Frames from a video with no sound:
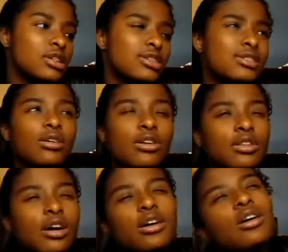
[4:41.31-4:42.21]
So I
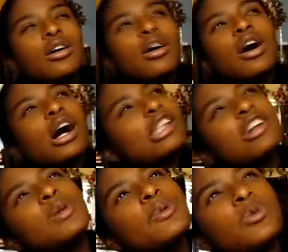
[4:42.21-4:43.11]
thought, a lot
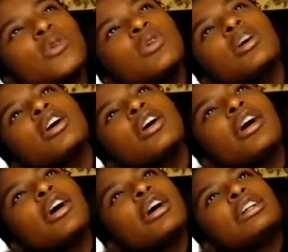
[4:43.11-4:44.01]
of people
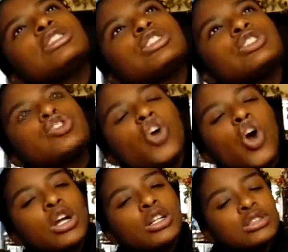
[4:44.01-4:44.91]

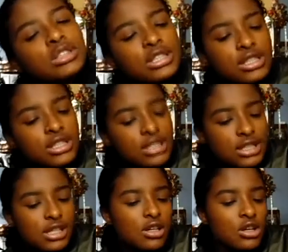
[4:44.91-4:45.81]
start
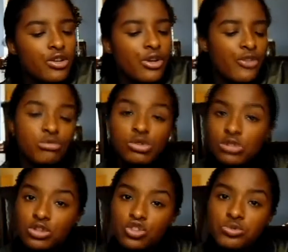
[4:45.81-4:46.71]
from
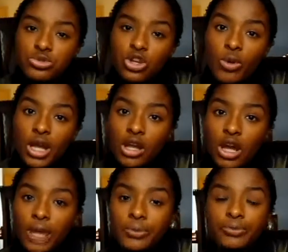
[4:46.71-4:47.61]
YouTube, so why not?